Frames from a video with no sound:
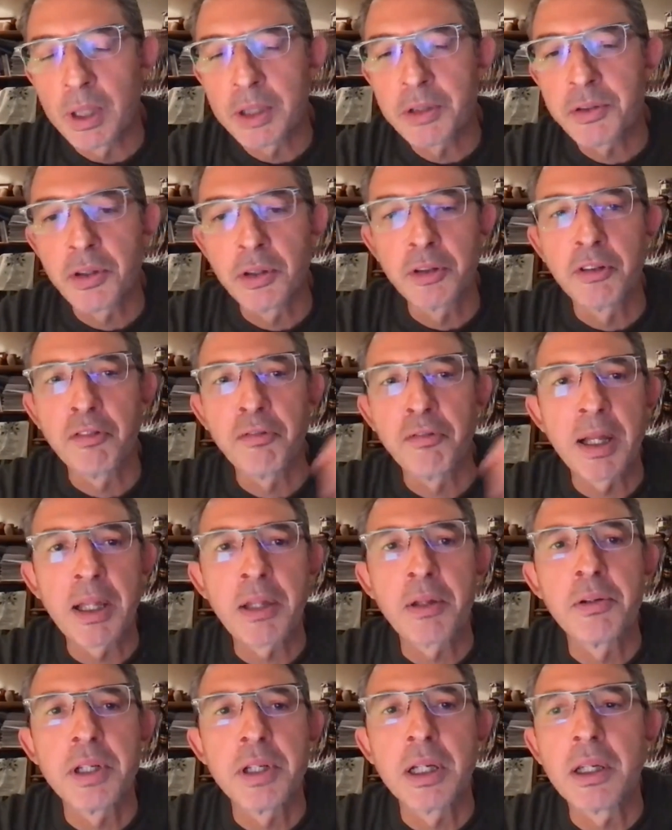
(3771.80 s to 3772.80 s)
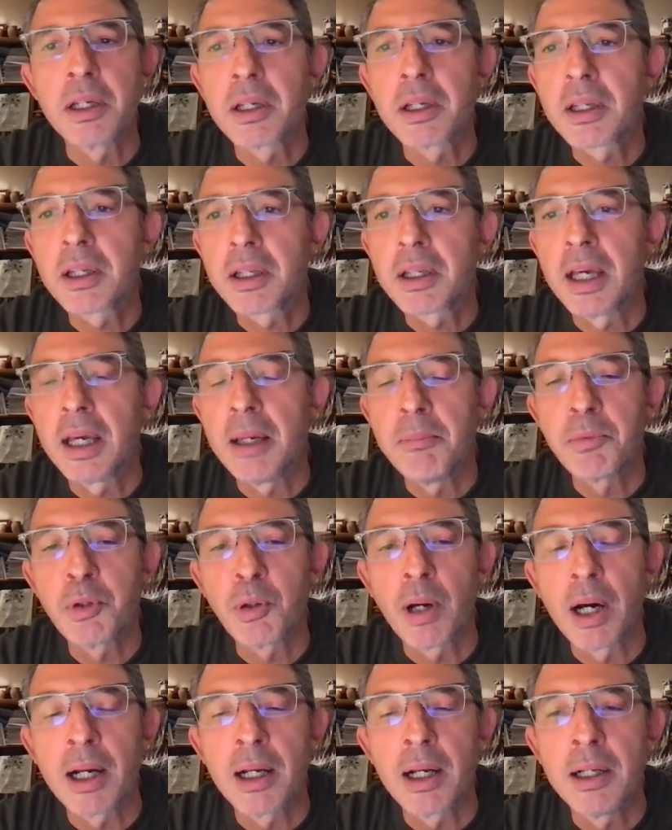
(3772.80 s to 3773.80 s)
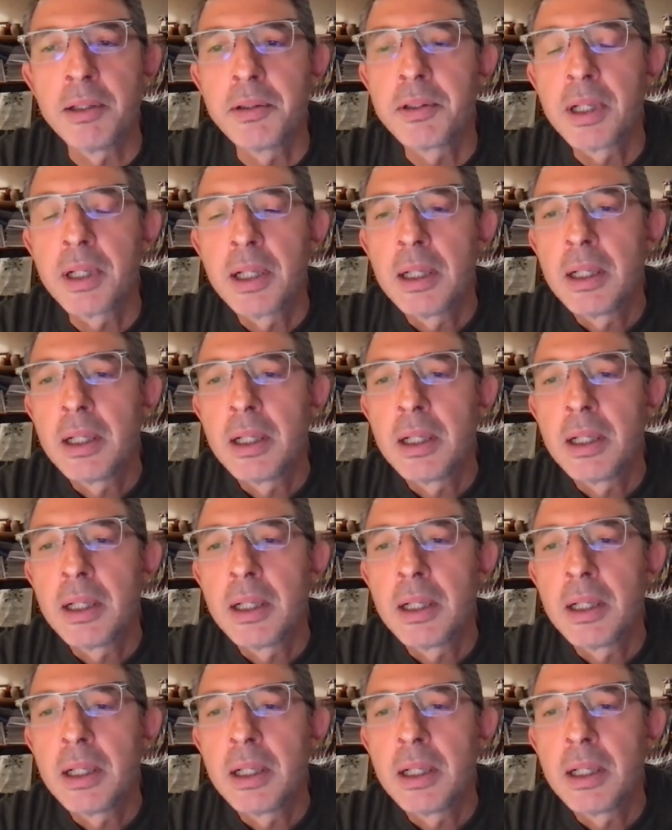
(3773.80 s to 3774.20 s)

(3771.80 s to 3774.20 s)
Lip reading: sort of pathogen came to Ireland.